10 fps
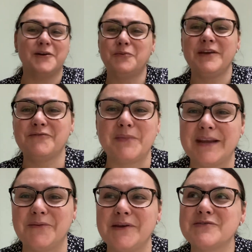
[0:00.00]

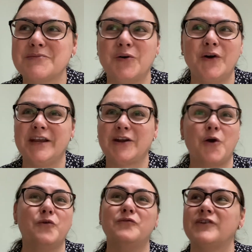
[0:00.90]
We've supported
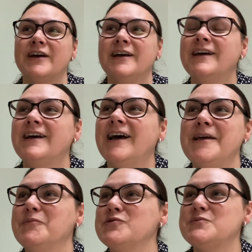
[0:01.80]
over,
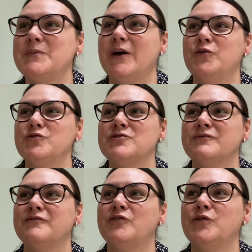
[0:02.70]
it must be about
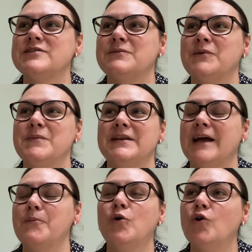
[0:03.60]
140 women
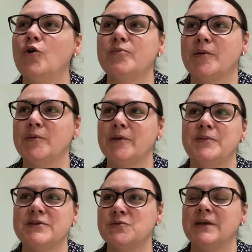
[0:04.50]
now, more probably
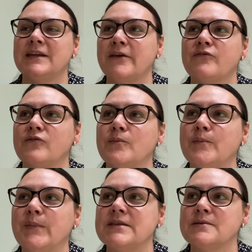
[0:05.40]
between
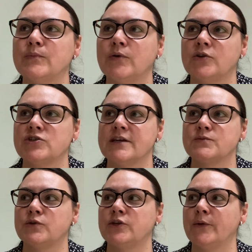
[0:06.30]
different bits of
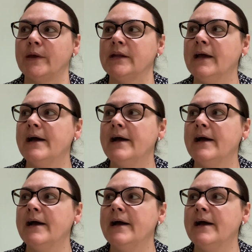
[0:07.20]
projects we're doing.